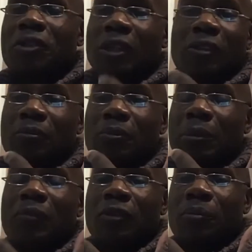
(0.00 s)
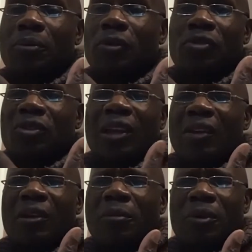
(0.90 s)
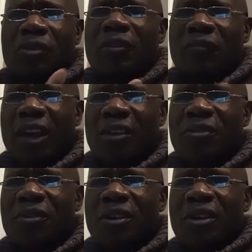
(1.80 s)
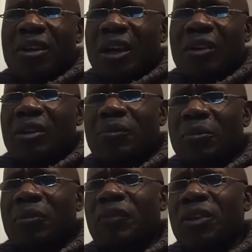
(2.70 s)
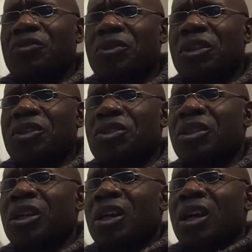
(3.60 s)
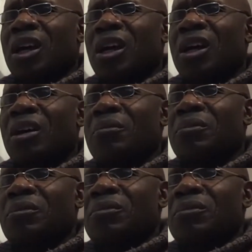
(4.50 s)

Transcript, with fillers: especially as coming from as a person, it's not a person of faith. I don't come from a faith tradition, um,